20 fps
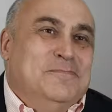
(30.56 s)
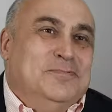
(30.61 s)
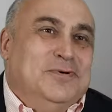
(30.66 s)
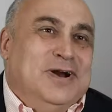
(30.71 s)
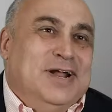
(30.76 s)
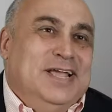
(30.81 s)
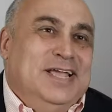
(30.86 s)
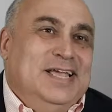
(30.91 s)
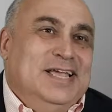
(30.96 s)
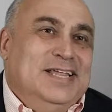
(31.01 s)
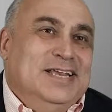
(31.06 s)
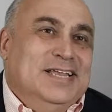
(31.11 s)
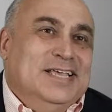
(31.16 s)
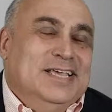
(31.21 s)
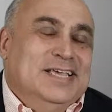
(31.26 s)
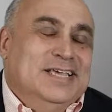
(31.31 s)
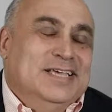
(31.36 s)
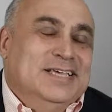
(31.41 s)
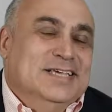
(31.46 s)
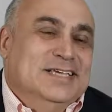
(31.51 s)
Brian
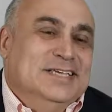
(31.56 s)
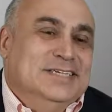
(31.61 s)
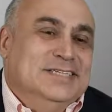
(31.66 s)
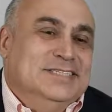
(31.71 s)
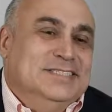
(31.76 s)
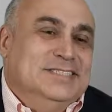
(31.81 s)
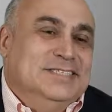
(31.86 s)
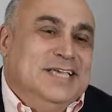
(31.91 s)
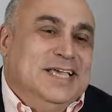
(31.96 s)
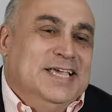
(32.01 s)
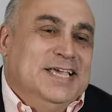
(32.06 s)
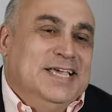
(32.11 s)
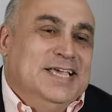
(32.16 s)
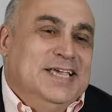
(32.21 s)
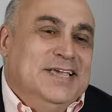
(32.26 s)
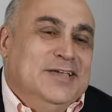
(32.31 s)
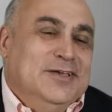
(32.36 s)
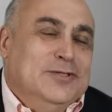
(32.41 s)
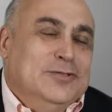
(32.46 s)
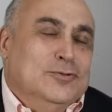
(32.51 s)
is
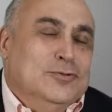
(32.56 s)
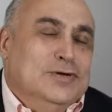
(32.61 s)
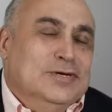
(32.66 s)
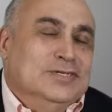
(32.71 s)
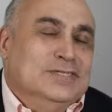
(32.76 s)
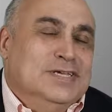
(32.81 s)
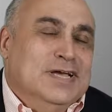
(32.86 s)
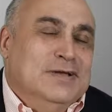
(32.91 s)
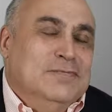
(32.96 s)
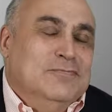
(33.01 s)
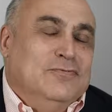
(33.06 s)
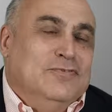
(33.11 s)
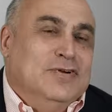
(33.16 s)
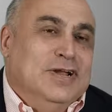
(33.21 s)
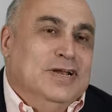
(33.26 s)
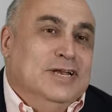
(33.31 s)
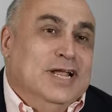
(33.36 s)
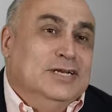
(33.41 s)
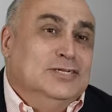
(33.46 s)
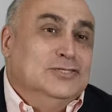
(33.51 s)
a longtime
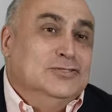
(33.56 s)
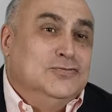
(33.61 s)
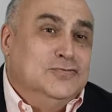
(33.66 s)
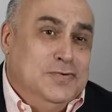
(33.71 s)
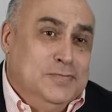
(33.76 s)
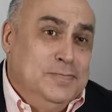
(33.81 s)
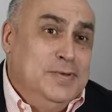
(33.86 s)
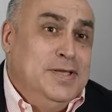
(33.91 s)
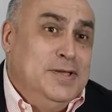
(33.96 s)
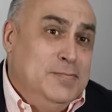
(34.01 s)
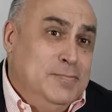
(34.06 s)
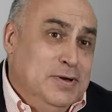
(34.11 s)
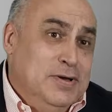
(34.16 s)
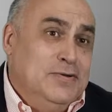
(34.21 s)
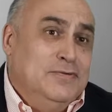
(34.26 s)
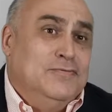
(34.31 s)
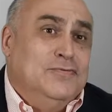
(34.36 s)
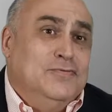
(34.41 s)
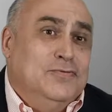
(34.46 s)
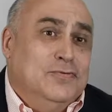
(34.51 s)
friend, not just for me,
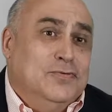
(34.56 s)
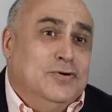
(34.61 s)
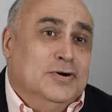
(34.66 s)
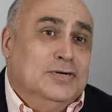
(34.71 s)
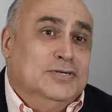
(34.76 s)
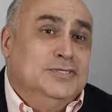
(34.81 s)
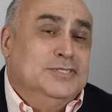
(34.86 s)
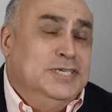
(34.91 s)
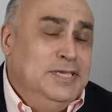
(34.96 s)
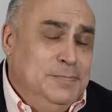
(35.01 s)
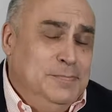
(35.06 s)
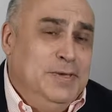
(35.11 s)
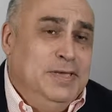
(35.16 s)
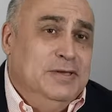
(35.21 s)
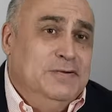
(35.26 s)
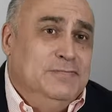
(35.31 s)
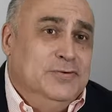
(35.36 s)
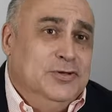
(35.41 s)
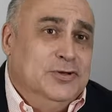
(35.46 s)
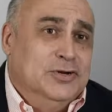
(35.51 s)
but for
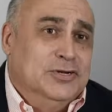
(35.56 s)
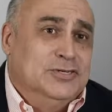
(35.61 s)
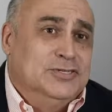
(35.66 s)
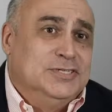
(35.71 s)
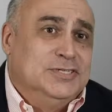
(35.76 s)
CP of New York